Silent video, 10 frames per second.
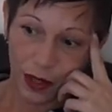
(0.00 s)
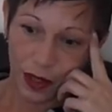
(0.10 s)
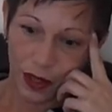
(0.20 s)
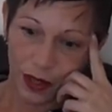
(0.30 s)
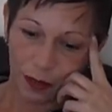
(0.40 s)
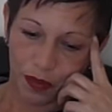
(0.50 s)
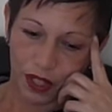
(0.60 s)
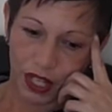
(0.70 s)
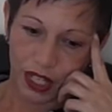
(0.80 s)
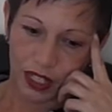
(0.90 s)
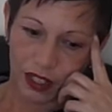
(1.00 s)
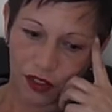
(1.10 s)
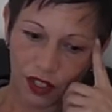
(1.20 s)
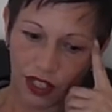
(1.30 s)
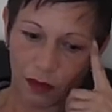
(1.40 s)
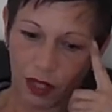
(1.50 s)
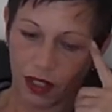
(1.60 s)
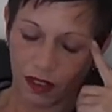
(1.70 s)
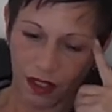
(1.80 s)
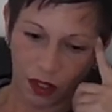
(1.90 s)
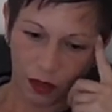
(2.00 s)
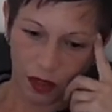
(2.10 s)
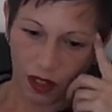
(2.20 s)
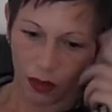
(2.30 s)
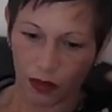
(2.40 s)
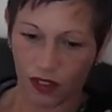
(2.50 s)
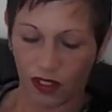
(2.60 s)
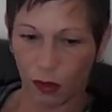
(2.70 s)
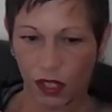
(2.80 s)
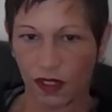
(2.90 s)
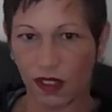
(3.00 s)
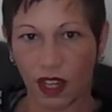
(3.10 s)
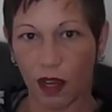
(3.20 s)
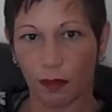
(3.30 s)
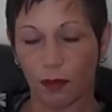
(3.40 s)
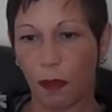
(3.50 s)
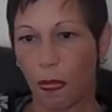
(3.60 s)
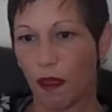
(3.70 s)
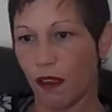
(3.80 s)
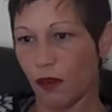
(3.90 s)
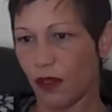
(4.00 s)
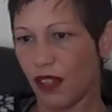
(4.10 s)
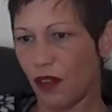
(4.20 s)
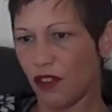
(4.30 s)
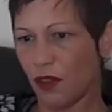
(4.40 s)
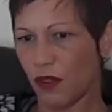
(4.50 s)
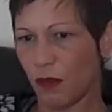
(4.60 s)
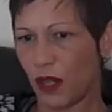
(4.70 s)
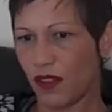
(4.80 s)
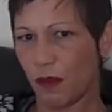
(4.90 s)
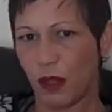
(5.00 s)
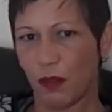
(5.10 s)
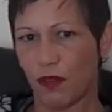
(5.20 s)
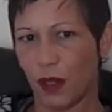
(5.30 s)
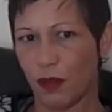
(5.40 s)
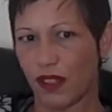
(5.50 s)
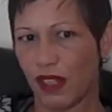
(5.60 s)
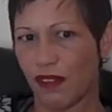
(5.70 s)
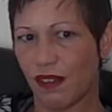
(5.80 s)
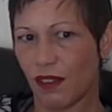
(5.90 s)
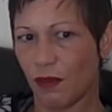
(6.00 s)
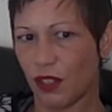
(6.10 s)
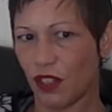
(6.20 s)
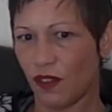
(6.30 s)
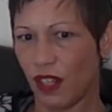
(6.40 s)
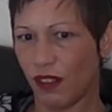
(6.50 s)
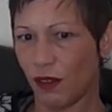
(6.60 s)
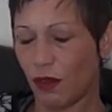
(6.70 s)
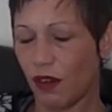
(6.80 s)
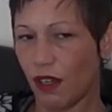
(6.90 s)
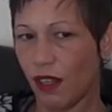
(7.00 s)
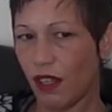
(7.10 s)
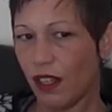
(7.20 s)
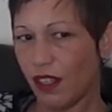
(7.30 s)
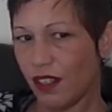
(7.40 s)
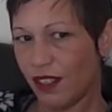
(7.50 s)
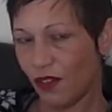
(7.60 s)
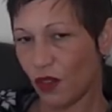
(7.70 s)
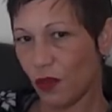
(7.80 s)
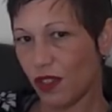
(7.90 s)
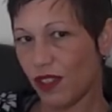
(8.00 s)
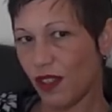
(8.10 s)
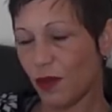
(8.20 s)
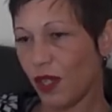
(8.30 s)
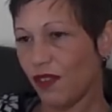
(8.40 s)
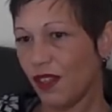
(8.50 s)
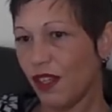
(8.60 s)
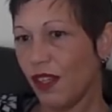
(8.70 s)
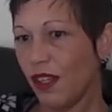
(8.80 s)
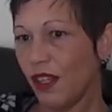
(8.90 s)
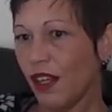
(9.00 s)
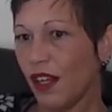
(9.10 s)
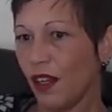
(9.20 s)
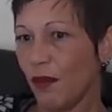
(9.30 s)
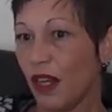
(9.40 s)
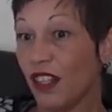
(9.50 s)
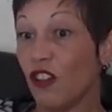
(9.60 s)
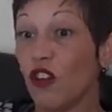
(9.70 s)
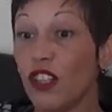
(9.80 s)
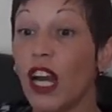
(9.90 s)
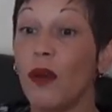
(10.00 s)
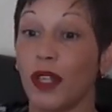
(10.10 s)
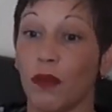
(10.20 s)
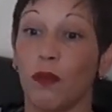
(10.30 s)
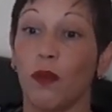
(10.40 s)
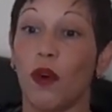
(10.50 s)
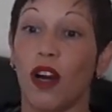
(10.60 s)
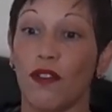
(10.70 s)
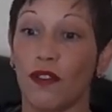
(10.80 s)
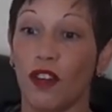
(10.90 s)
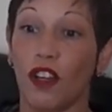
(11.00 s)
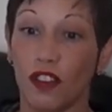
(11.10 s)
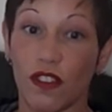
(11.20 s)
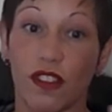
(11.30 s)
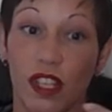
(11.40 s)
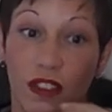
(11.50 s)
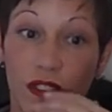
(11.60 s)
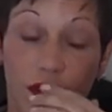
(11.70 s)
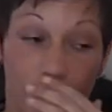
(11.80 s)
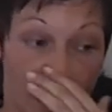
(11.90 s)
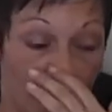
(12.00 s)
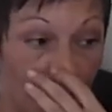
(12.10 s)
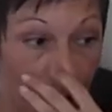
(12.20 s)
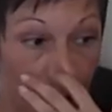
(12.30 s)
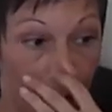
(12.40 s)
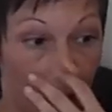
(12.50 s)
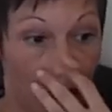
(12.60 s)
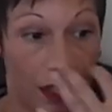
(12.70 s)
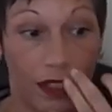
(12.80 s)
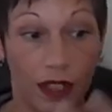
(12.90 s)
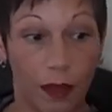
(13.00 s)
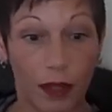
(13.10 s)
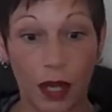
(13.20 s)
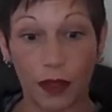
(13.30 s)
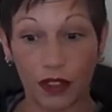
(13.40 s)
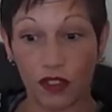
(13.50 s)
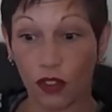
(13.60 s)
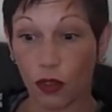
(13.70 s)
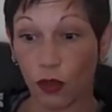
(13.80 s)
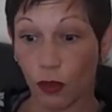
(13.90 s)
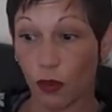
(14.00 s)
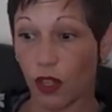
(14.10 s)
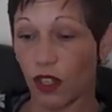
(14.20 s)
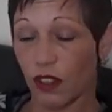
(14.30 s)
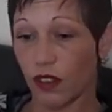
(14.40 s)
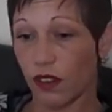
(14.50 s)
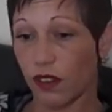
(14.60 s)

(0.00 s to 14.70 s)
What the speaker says: The lady treated me as though I was just a bit scum, even though she was supposed to be my representative, which I found quite difficult to deal with. And not knowing what I've learned since, I ended up going to court, and